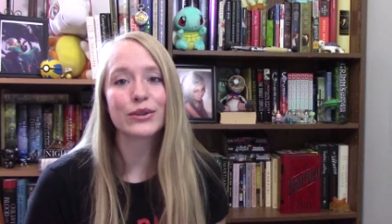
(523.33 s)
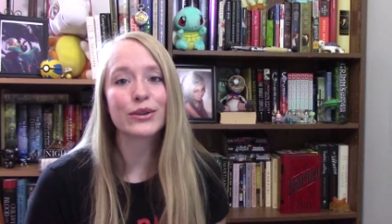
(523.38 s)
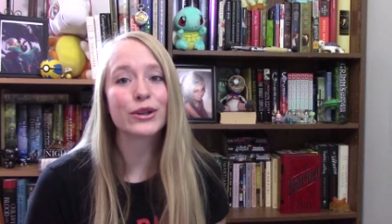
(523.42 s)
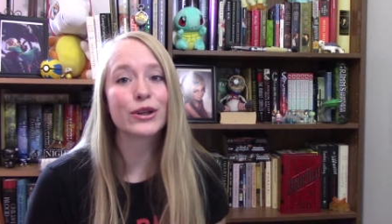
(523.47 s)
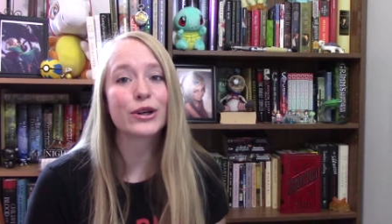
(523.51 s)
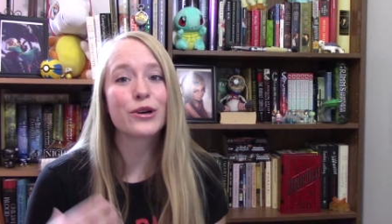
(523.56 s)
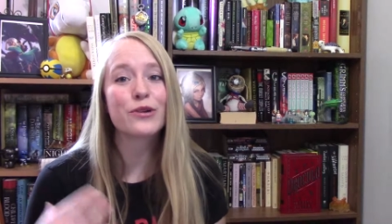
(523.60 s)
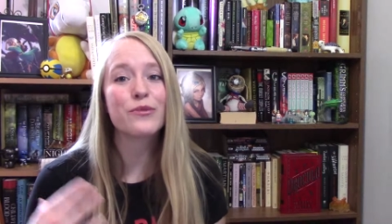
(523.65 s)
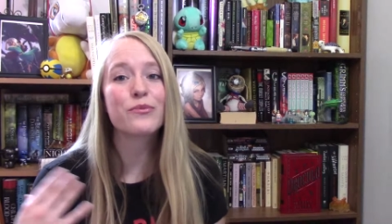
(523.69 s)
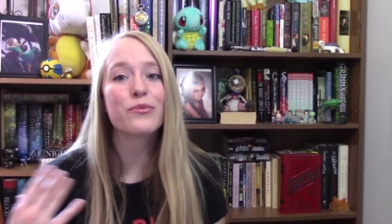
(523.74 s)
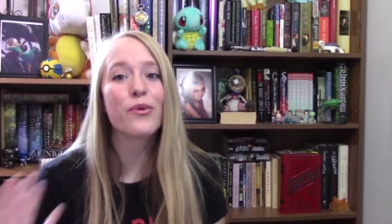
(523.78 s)

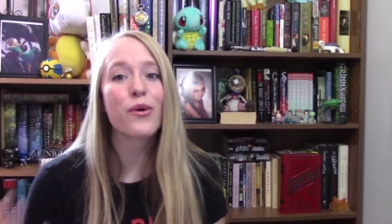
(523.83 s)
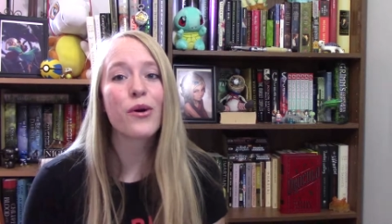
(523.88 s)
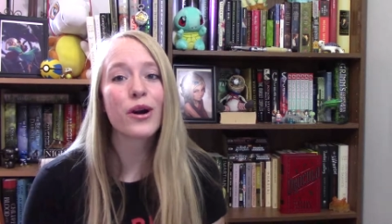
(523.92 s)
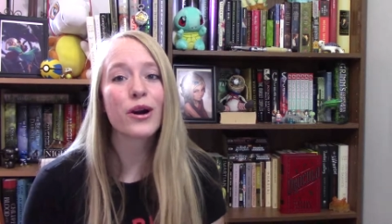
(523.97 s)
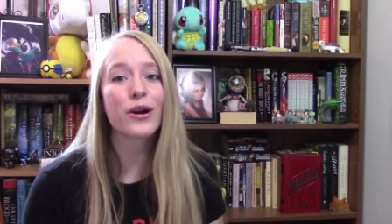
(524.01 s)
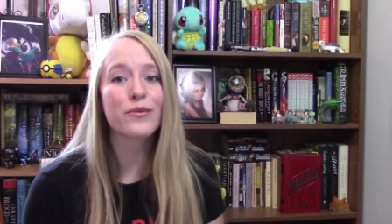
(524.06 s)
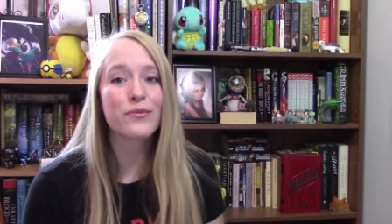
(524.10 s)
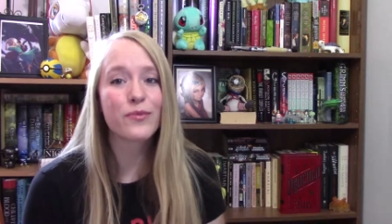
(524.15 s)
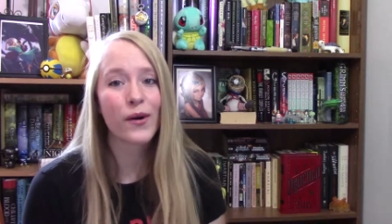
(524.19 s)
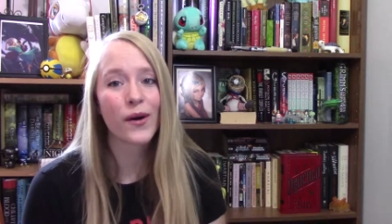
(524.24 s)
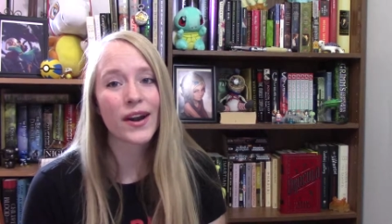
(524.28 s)
learn
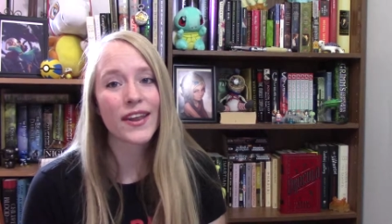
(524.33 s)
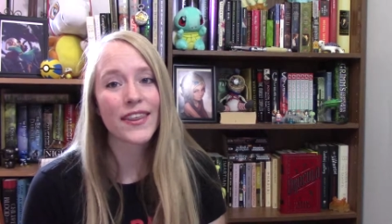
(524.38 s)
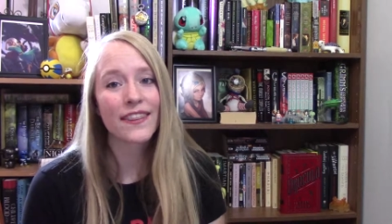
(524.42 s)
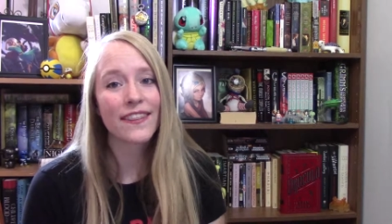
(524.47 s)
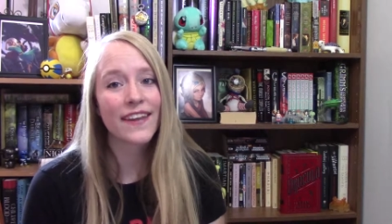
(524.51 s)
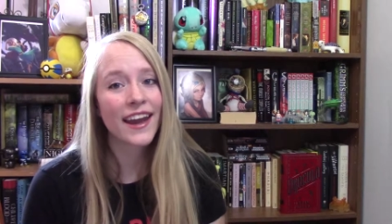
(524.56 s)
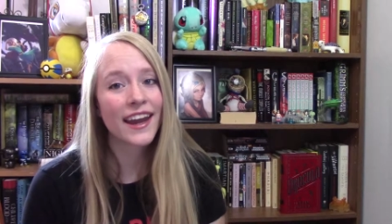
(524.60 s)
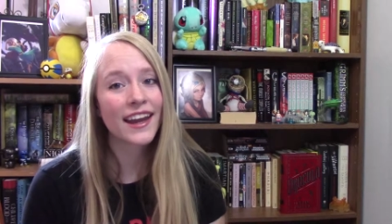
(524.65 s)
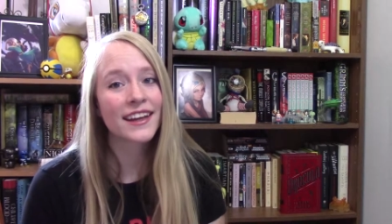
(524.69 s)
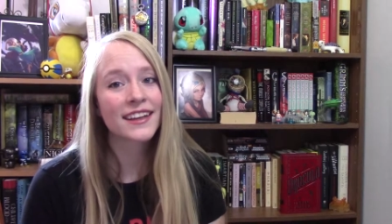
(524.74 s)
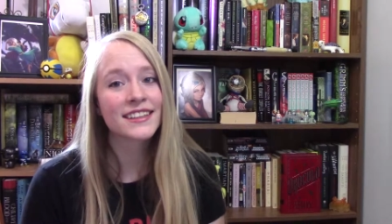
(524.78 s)
more and more
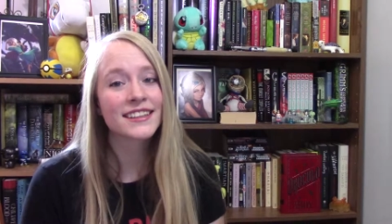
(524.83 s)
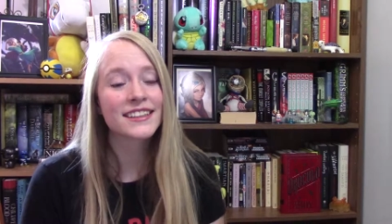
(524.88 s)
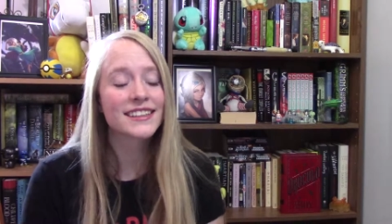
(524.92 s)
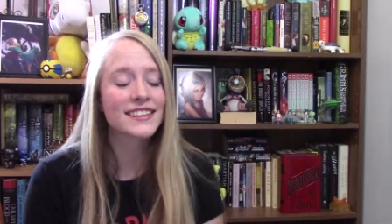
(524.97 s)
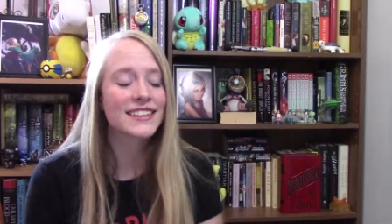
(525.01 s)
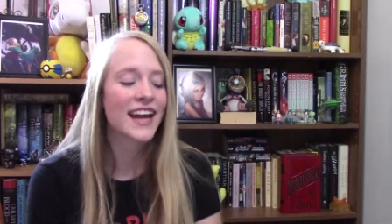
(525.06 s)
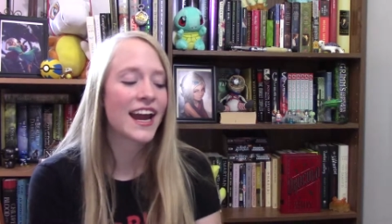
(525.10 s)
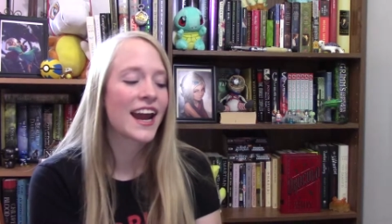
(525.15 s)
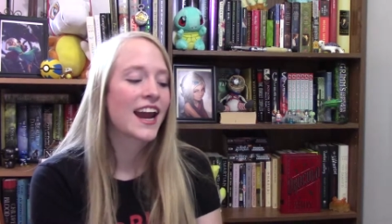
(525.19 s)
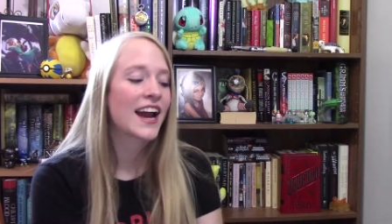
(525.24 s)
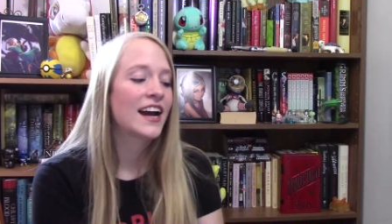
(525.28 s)

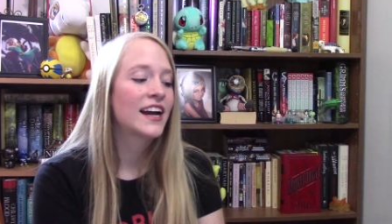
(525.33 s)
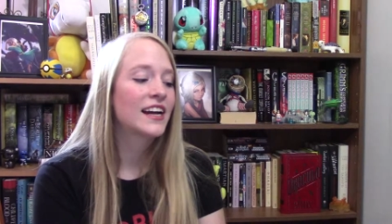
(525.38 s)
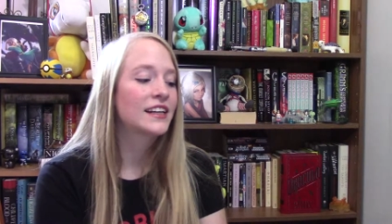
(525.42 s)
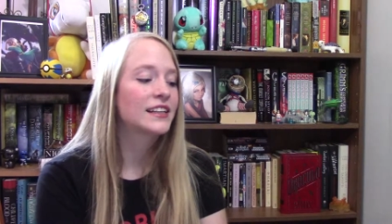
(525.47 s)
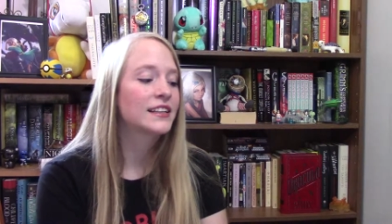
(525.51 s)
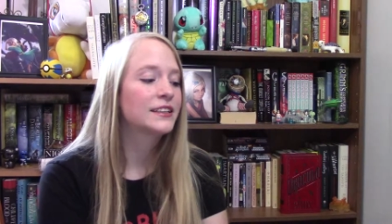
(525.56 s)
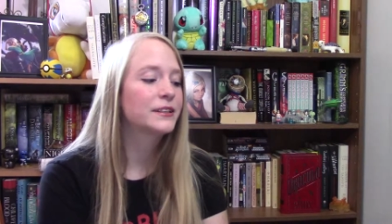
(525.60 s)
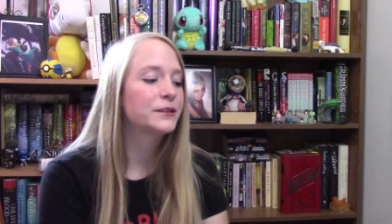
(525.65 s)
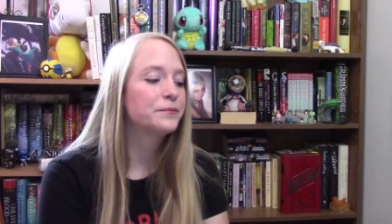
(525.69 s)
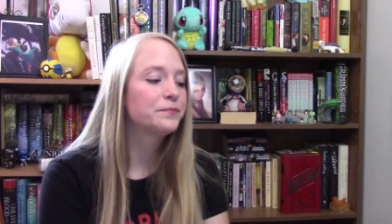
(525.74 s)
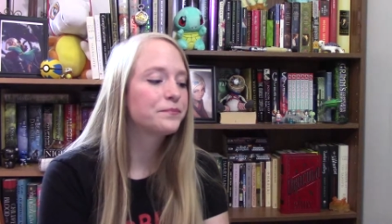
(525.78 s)
things
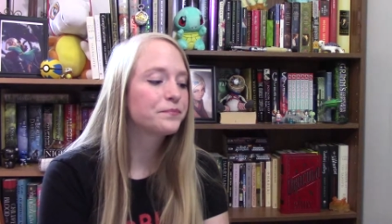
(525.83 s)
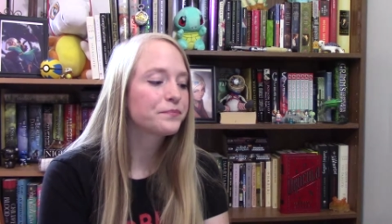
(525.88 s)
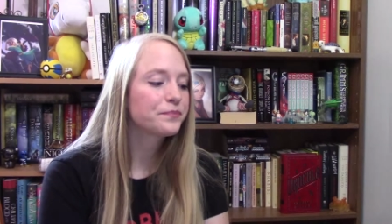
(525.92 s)
and